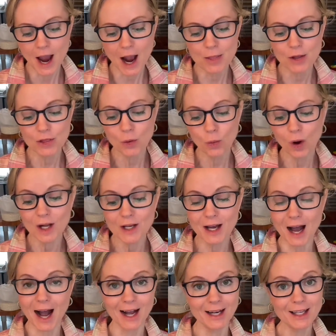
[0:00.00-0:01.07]
And then the
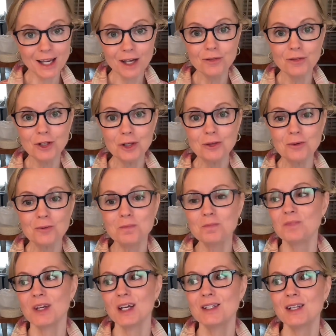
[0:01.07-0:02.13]
one I gave you
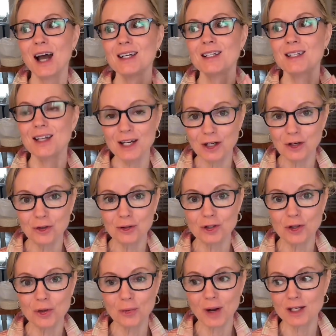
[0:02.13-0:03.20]
is identical
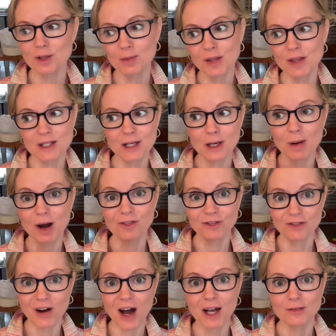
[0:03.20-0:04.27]
to the recipe that's in
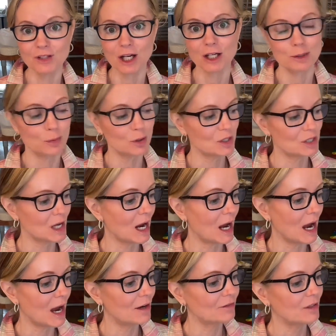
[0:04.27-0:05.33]
about 5 textbooks I
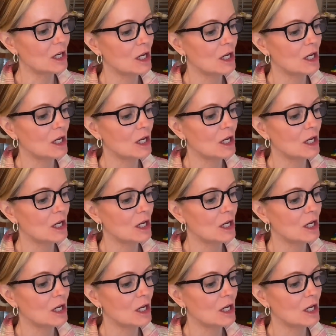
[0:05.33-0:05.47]
have.